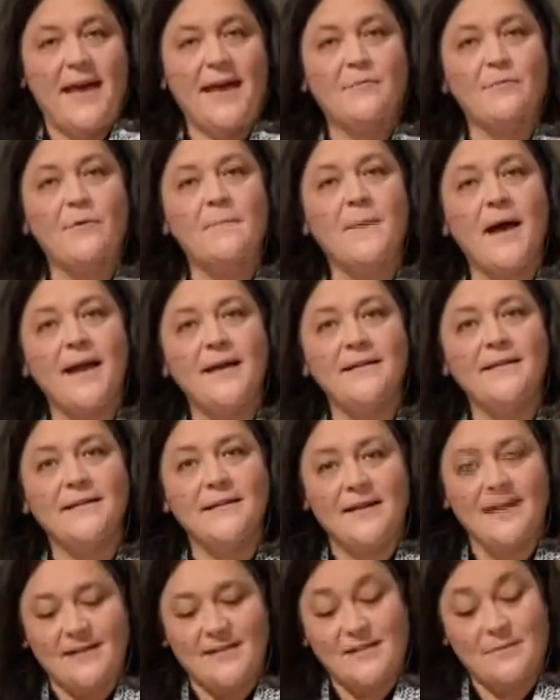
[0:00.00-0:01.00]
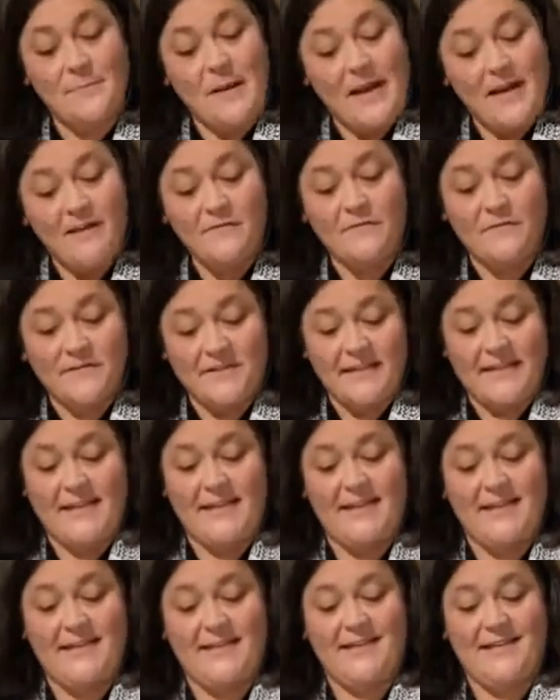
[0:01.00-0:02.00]
and reminded us
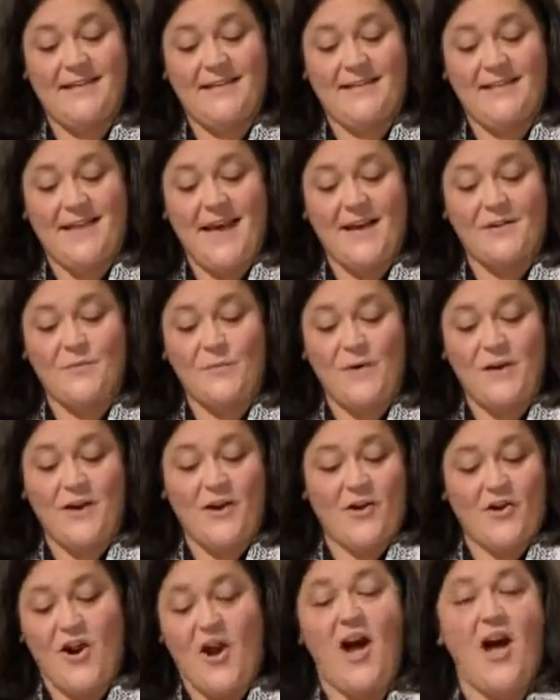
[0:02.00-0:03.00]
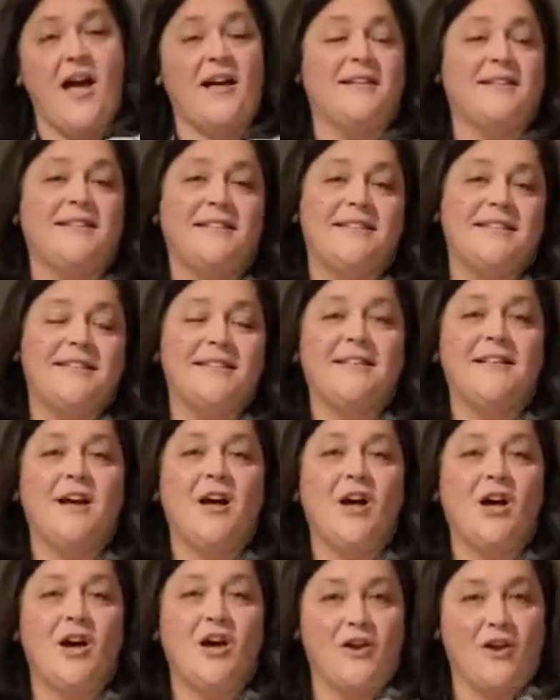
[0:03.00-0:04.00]
painfully that we are not,
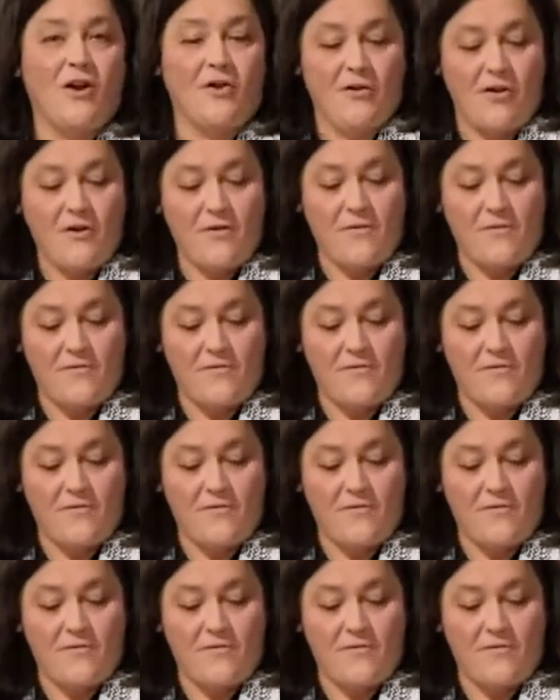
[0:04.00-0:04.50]
on our